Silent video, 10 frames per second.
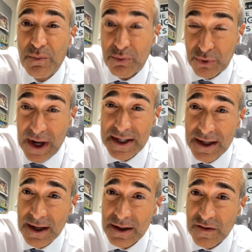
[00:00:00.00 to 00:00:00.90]

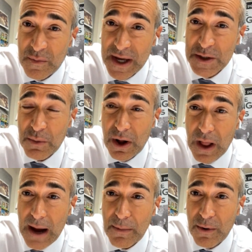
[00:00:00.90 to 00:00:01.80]
president of baseball
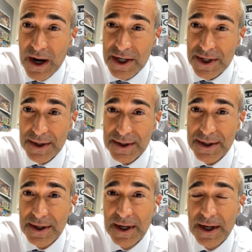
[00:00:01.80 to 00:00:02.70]
operations